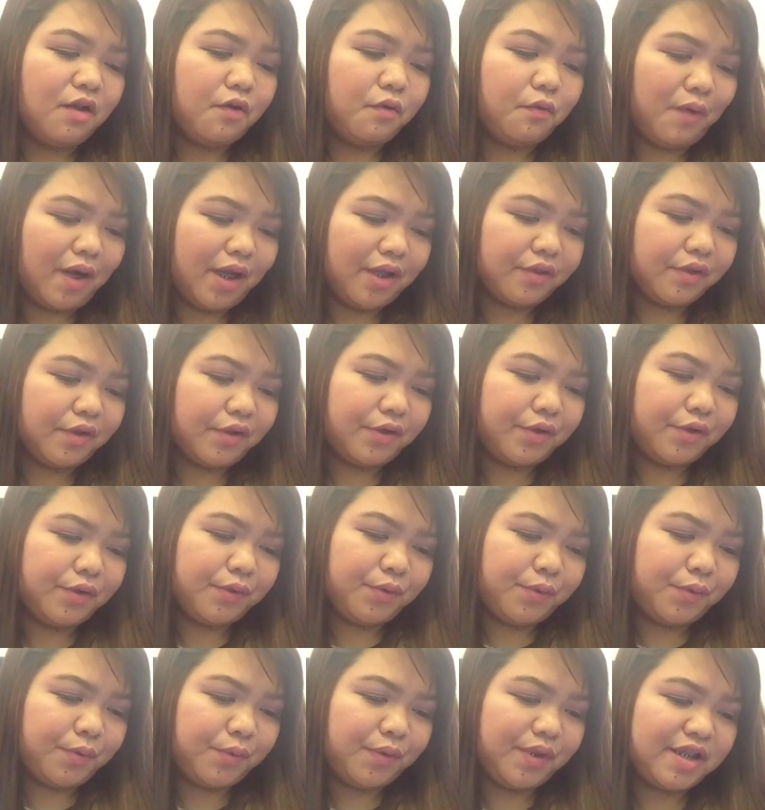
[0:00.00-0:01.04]
What or
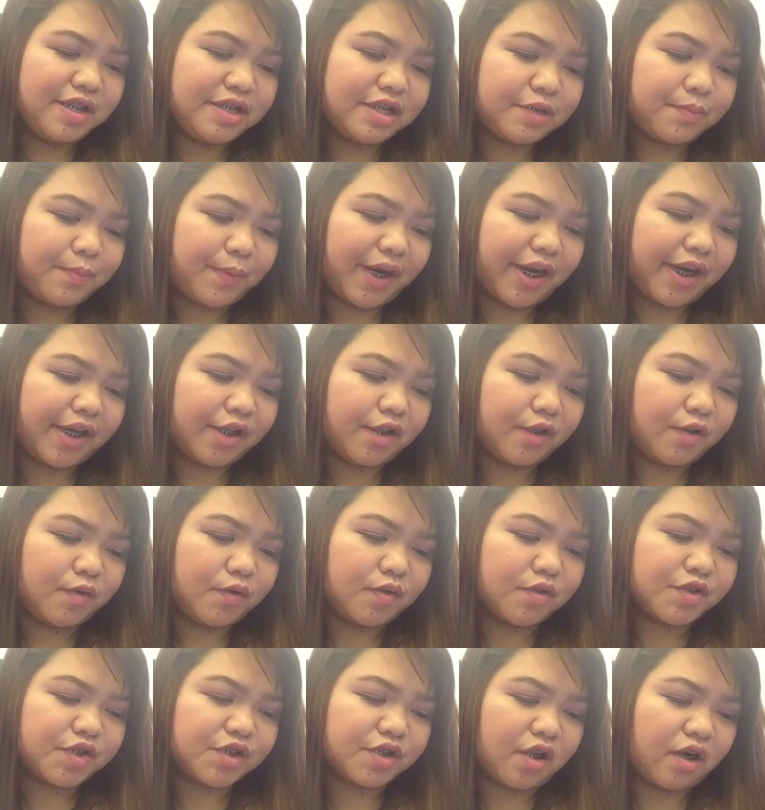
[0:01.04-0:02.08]
who inspired you
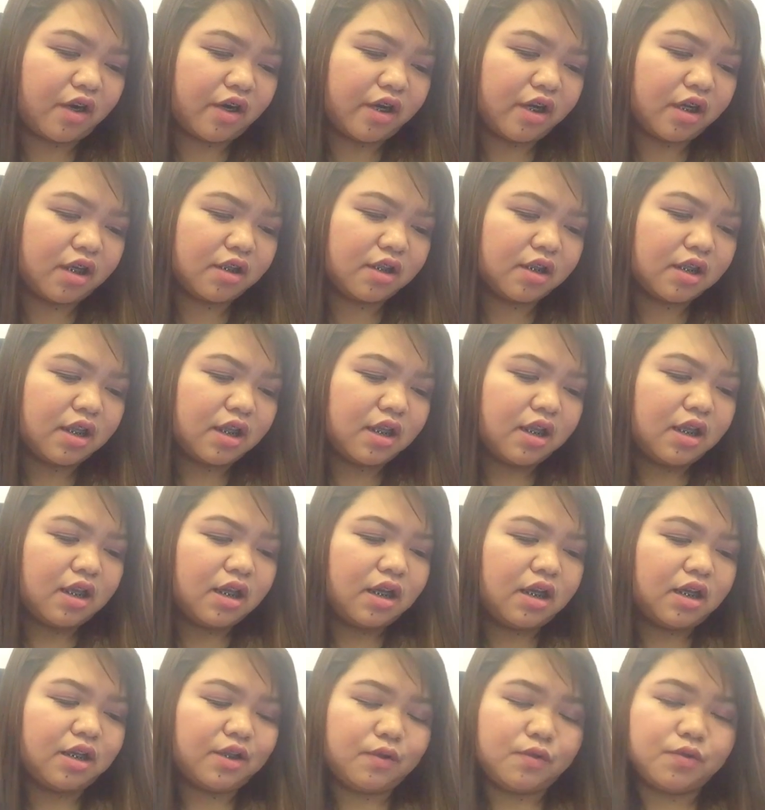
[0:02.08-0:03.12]
to start
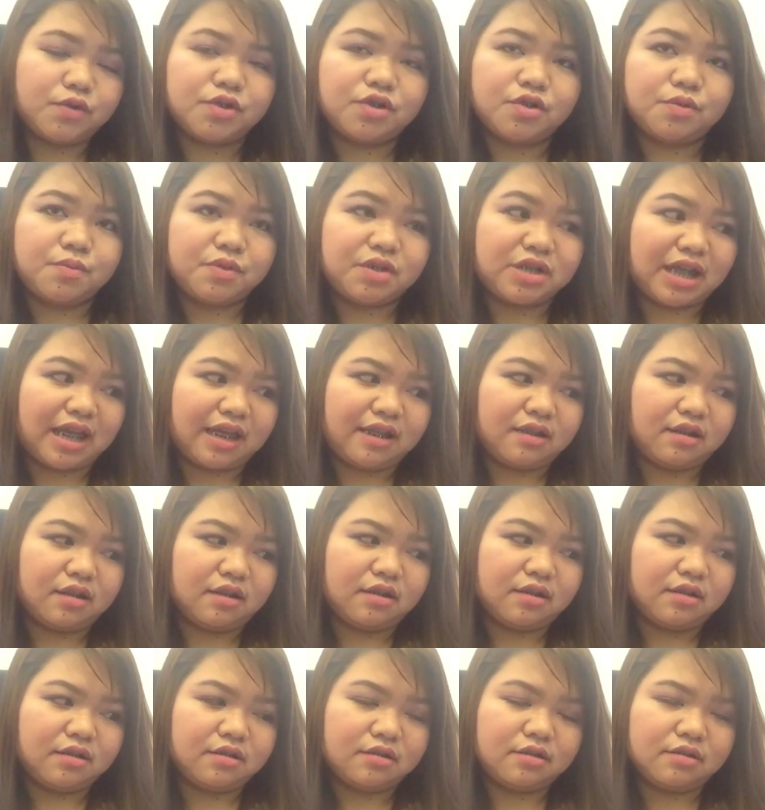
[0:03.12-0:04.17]
a YouTube channel?
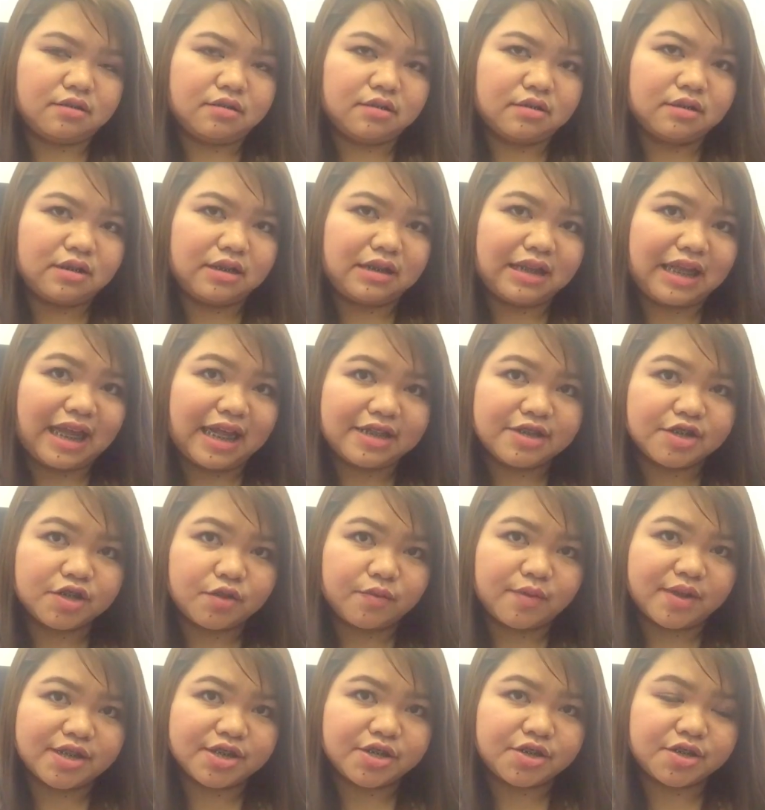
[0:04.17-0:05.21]
Last
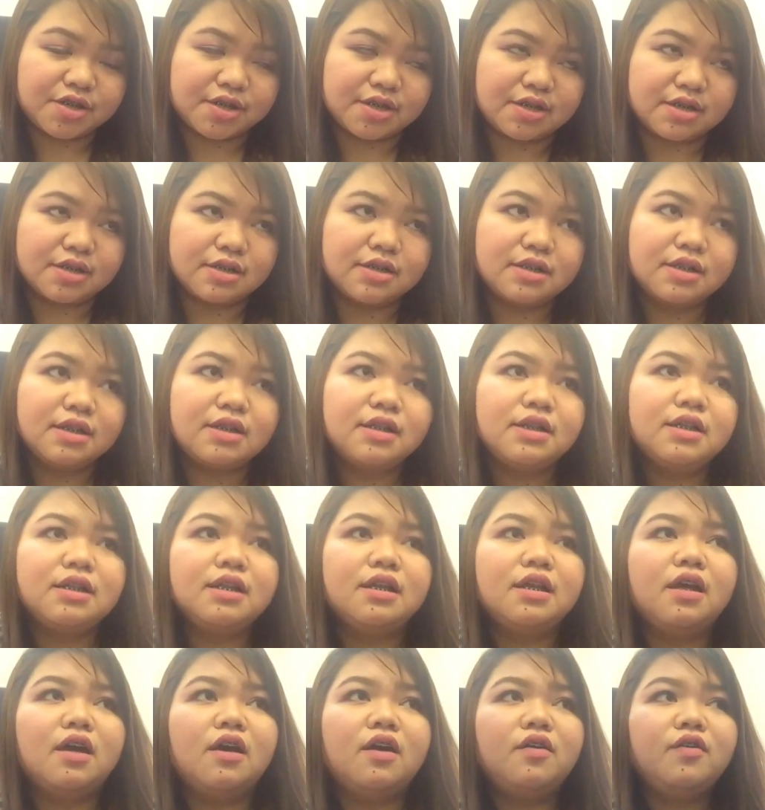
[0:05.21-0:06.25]
question.
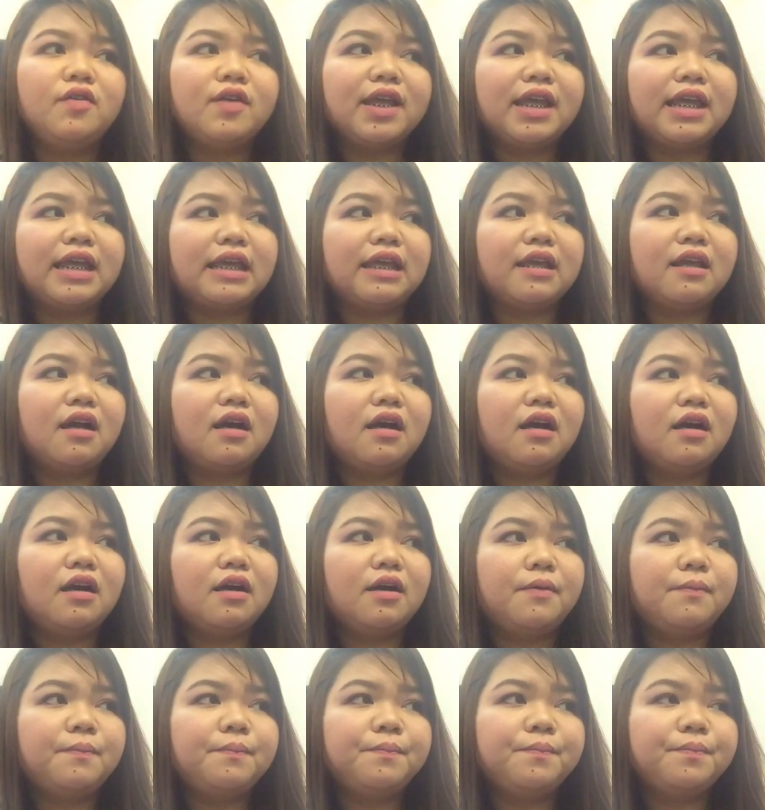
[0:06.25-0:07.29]
Okay,
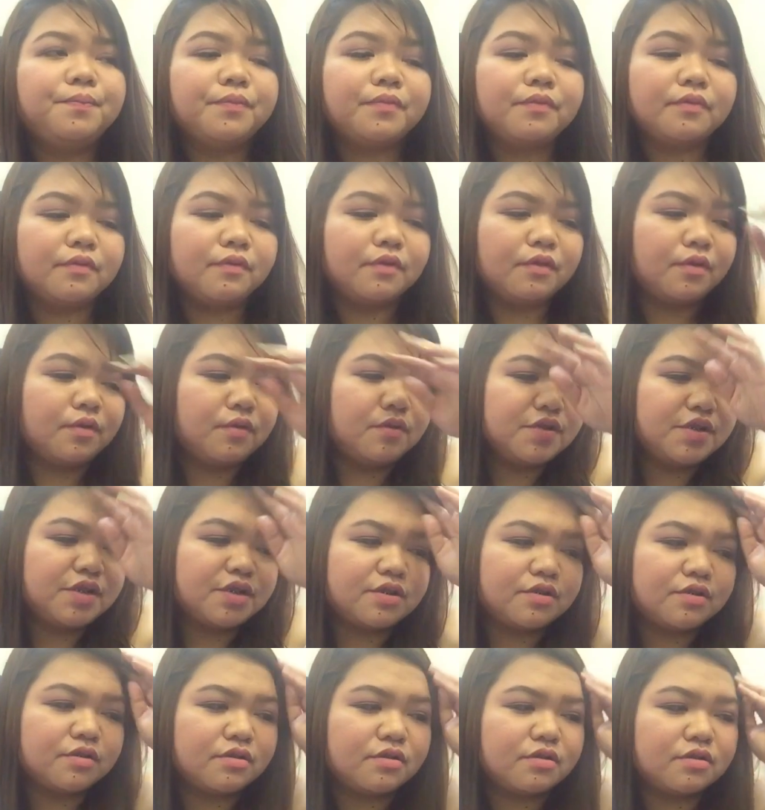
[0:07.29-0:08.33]

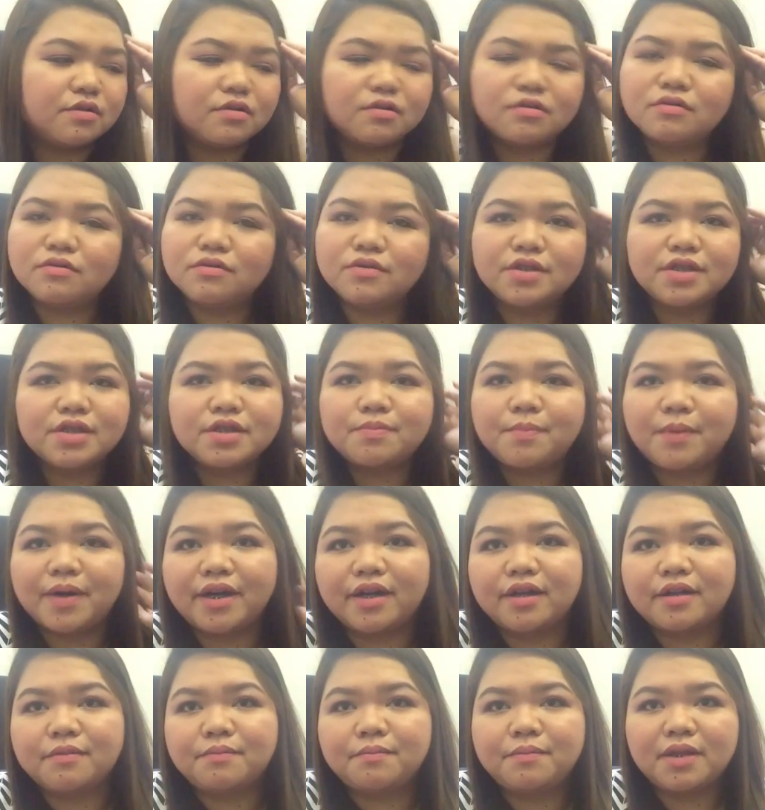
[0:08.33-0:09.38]
who
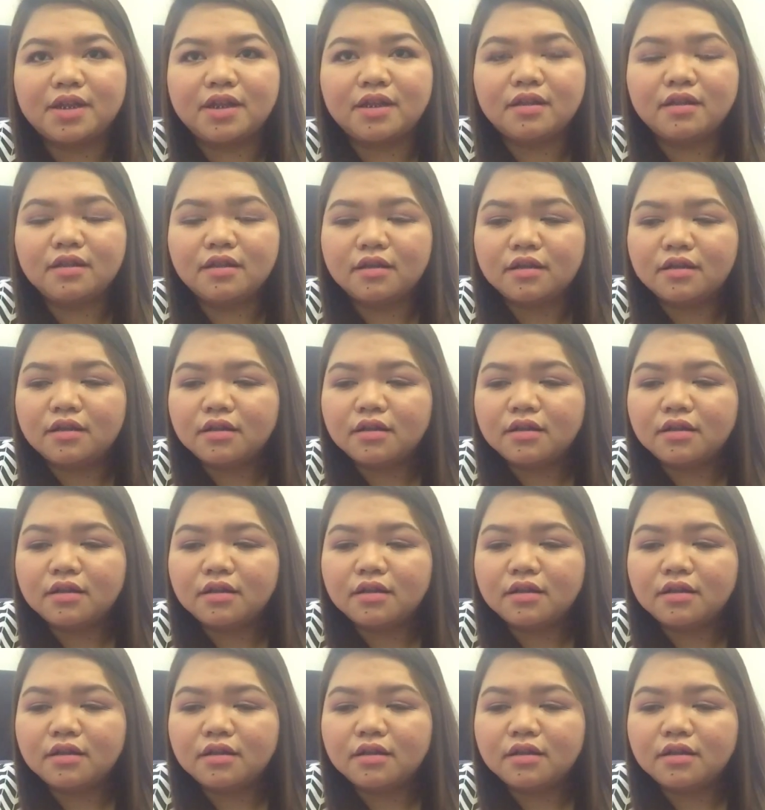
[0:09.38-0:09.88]
inspired me?